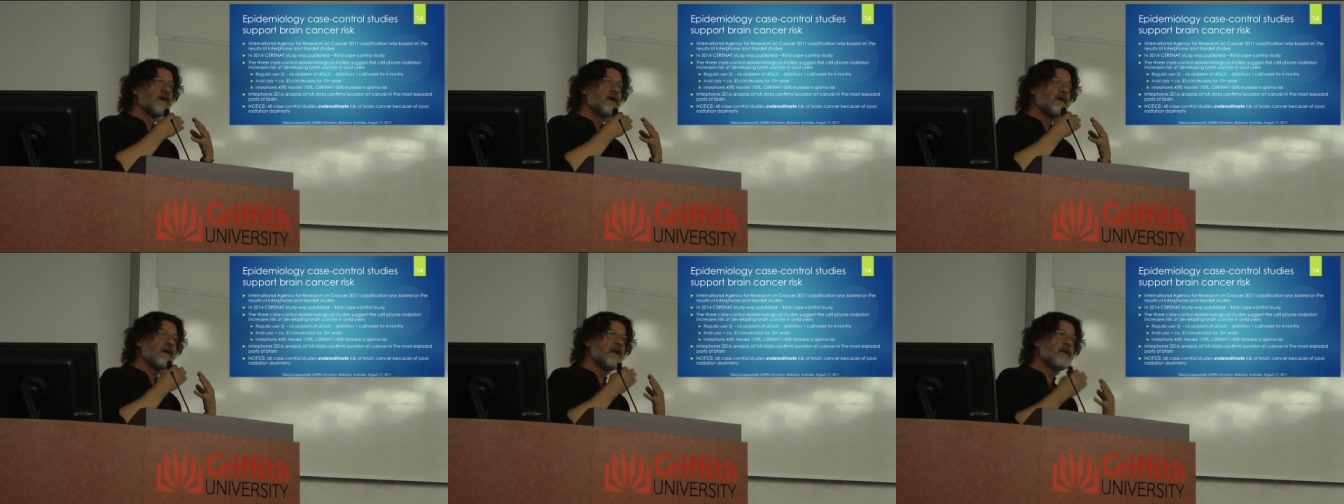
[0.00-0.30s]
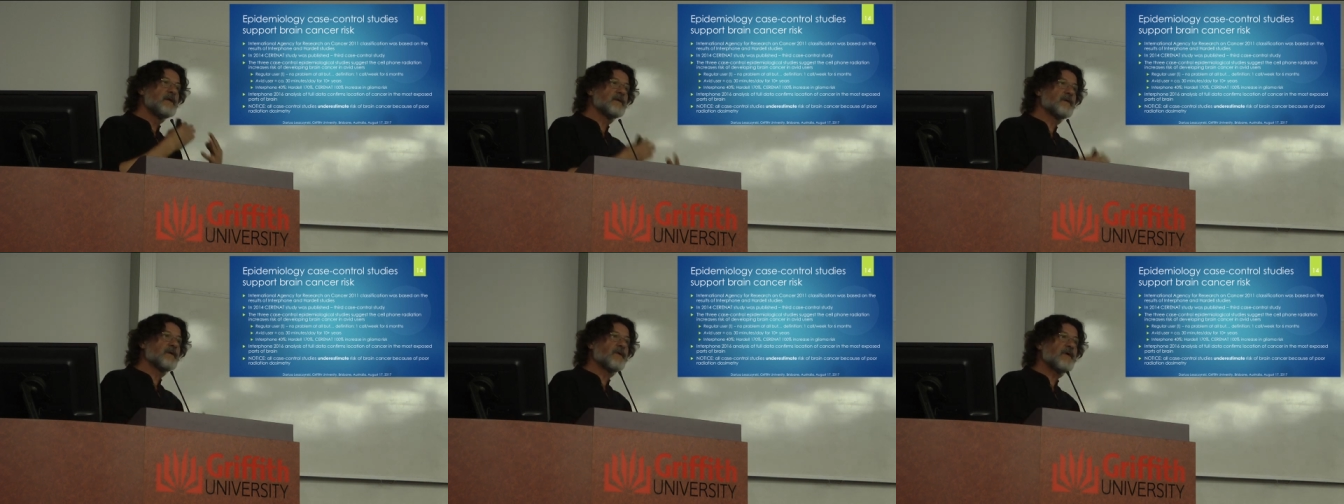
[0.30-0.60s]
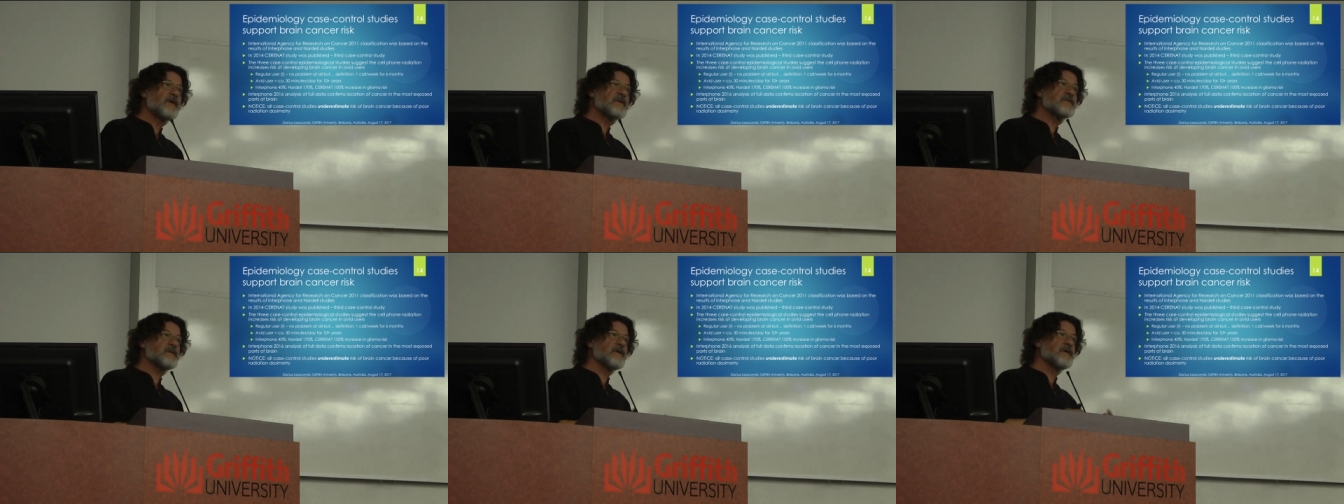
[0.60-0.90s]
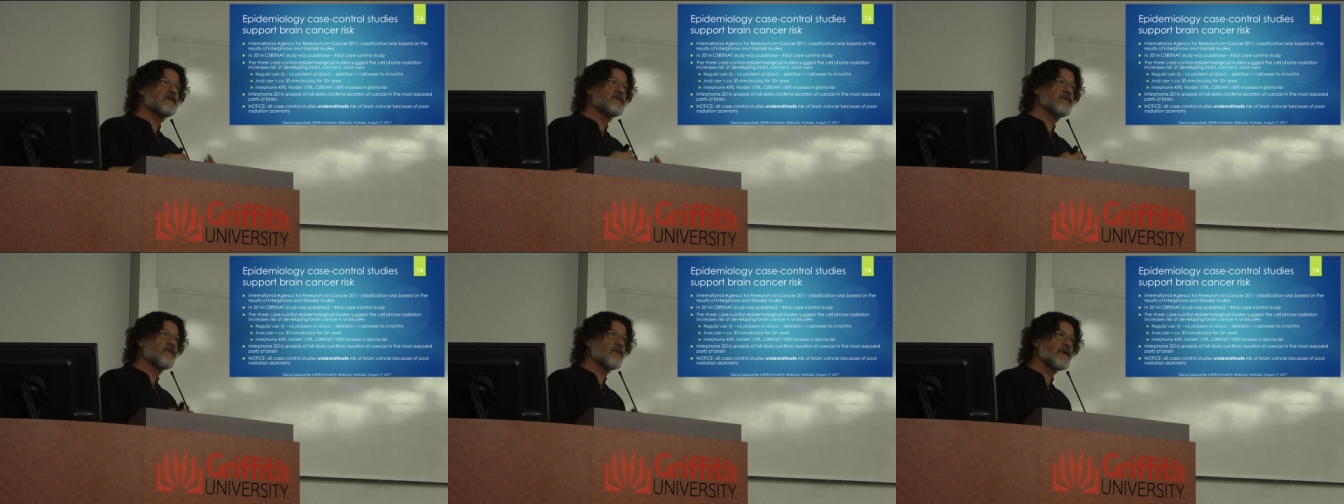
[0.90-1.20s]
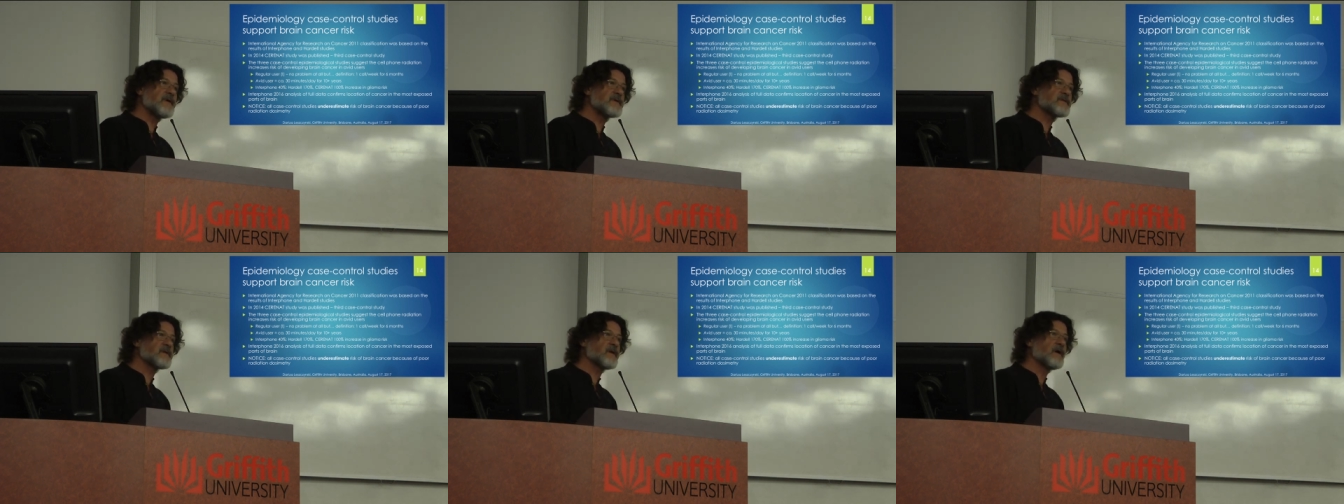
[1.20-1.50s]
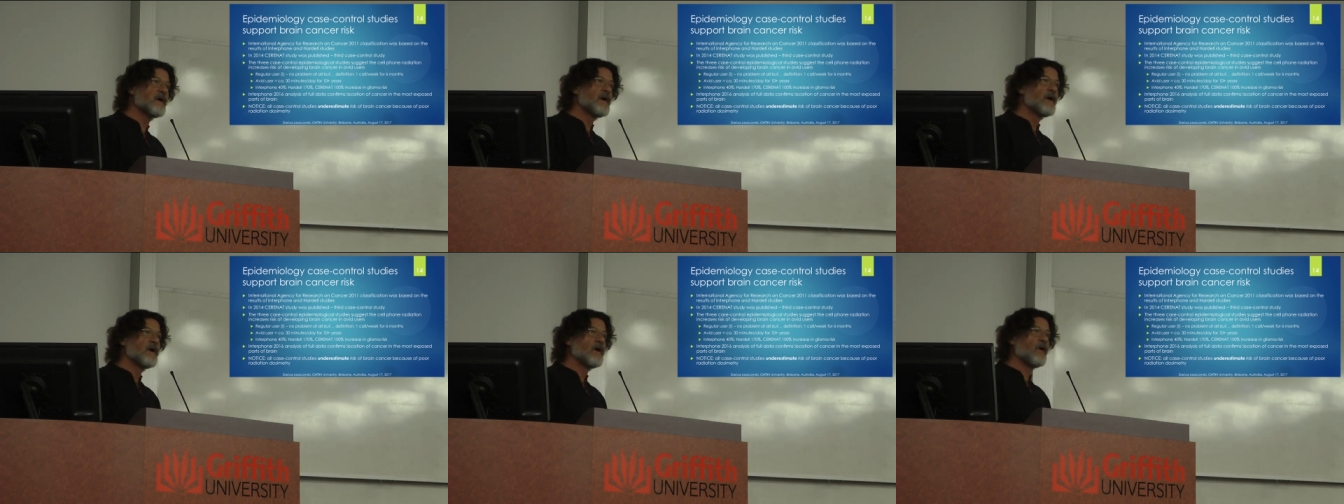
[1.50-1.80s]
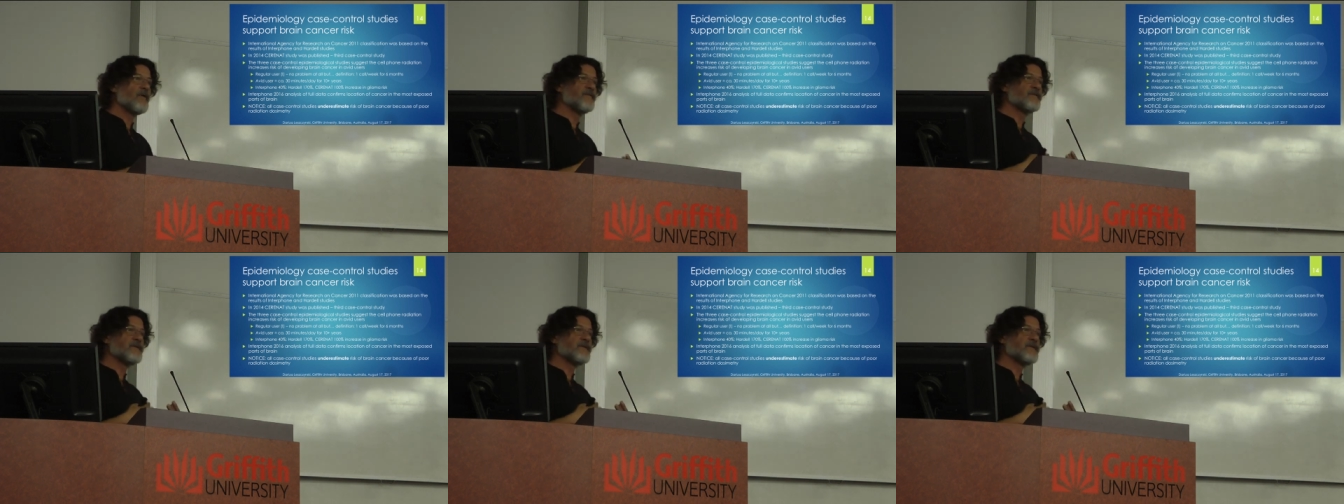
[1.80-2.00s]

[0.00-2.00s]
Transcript: increase in risk of